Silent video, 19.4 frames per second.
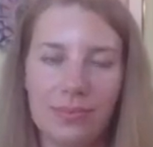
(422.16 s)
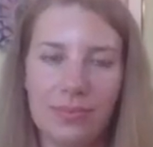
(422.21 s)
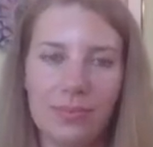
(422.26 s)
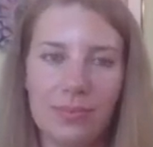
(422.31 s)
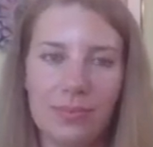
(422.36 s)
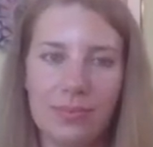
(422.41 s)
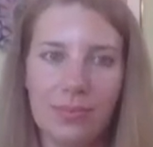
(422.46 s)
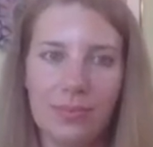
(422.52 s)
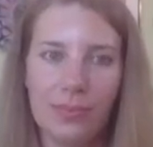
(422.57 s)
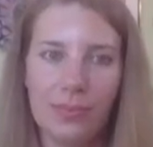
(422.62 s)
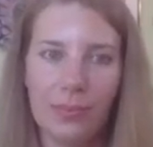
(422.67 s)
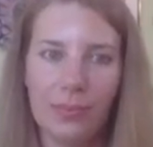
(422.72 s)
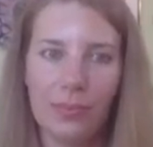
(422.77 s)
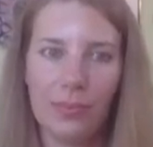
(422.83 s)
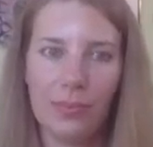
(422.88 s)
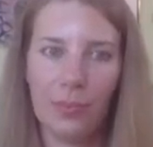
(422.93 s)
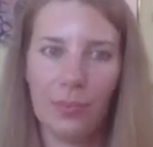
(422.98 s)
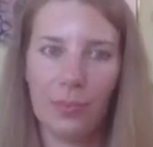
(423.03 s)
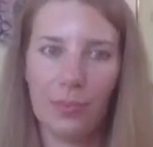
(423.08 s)

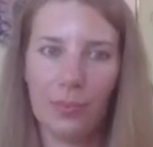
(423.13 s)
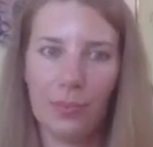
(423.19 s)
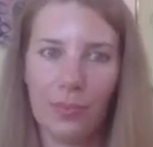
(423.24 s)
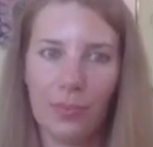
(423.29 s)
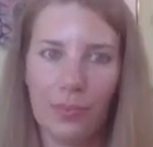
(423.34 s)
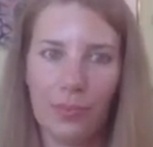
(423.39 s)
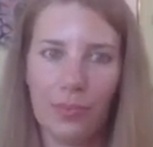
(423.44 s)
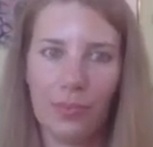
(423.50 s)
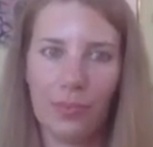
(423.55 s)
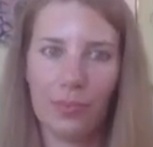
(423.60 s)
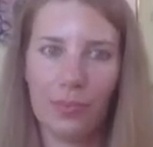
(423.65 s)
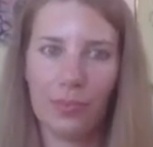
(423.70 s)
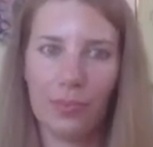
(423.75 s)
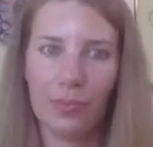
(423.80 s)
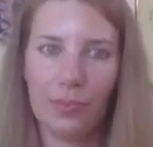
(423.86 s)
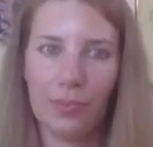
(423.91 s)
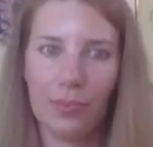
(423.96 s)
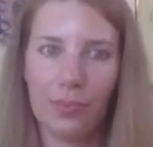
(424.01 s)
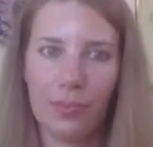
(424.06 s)

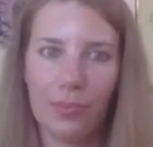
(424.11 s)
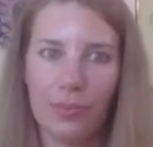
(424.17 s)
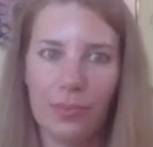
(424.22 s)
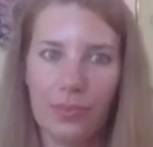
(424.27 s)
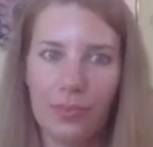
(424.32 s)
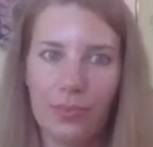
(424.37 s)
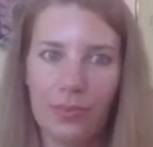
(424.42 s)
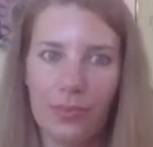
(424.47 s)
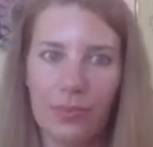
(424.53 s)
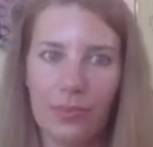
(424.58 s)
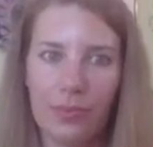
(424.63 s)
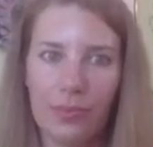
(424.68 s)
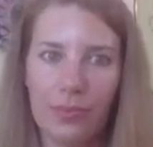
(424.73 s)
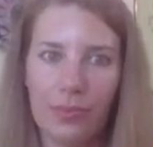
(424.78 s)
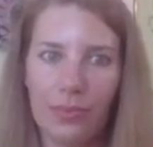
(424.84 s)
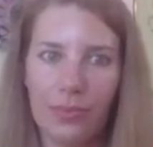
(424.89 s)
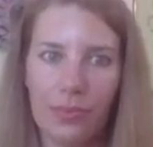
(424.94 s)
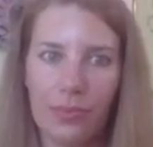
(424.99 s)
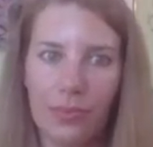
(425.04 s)

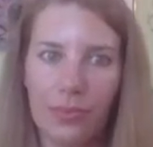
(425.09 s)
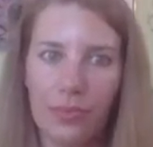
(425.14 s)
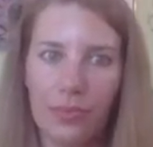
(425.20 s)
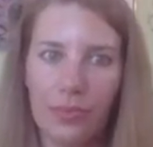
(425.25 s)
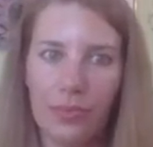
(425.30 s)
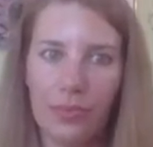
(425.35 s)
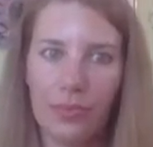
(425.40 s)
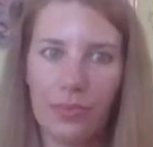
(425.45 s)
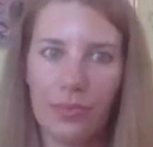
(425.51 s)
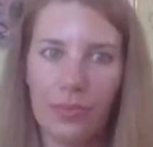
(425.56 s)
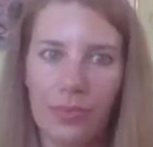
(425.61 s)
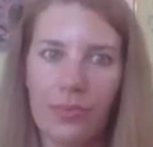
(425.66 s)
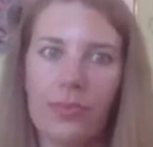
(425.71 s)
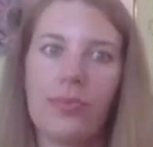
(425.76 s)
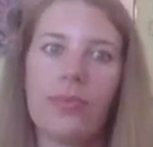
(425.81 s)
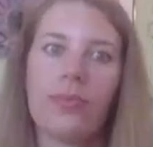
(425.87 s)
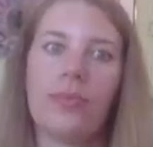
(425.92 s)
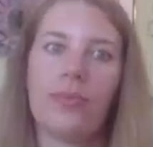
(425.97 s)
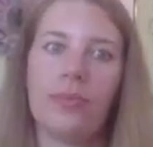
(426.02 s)

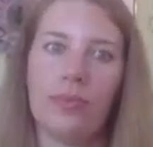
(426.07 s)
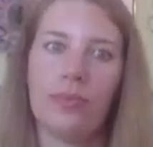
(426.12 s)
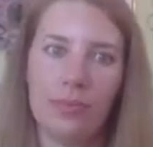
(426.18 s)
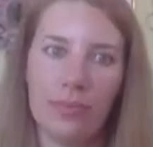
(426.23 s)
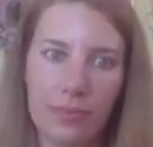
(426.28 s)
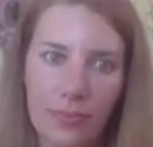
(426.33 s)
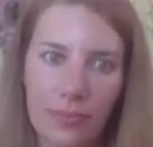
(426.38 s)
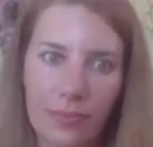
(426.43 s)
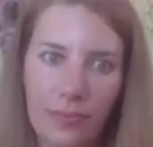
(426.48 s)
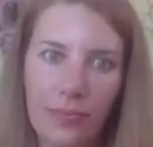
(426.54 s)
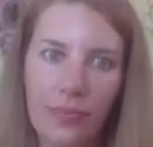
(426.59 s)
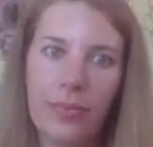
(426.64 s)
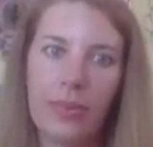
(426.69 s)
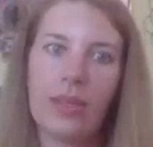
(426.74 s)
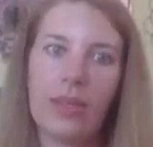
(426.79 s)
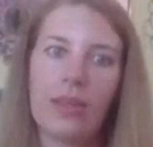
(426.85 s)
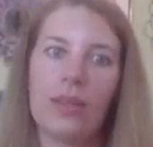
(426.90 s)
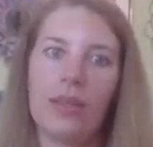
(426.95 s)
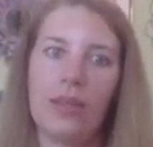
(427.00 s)

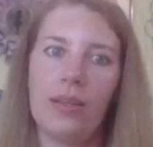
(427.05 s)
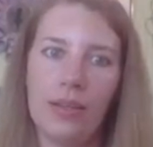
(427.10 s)
The person shown says nothing.